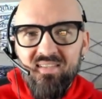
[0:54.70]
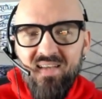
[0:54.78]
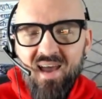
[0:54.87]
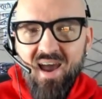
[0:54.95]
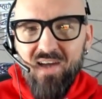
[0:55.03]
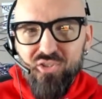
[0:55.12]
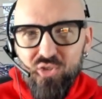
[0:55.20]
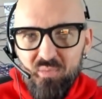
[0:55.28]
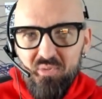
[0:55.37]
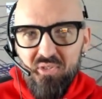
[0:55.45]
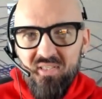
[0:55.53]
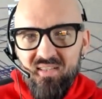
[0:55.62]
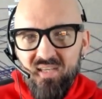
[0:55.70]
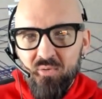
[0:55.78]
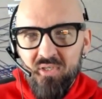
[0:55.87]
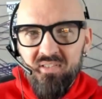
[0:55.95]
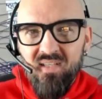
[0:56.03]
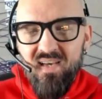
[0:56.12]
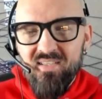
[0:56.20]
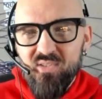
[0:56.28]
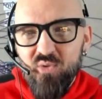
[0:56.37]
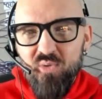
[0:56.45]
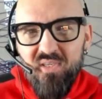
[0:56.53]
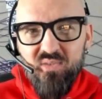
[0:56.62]
actionable than they were in the last
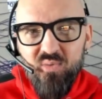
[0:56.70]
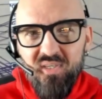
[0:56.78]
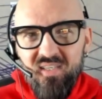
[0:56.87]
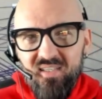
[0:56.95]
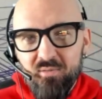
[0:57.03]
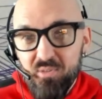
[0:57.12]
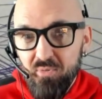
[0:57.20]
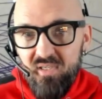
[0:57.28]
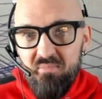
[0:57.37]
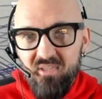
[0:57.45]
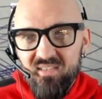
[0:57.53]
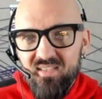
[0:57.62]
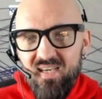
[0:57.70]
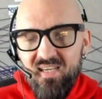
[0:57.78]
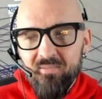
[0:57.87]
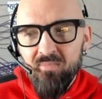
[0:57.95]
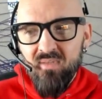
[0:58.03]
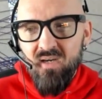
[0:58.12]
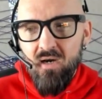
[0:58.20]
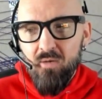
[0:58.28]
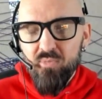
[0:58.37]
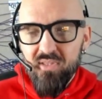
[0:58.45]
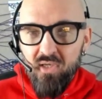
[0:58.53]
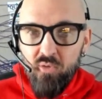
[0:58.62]
2 weeks, where it was pretty mundane.
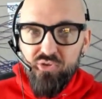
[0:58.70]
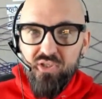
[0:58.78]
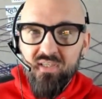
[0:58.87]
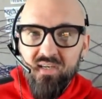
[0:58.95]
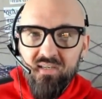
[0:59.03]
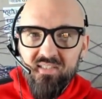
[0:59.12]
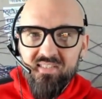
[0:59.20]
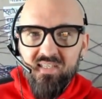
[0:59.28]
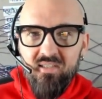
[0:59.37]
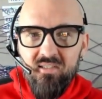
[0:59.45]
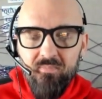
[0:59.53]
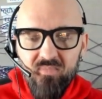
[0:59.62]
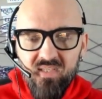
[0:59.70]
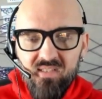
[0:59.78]
With the coaching carousel, it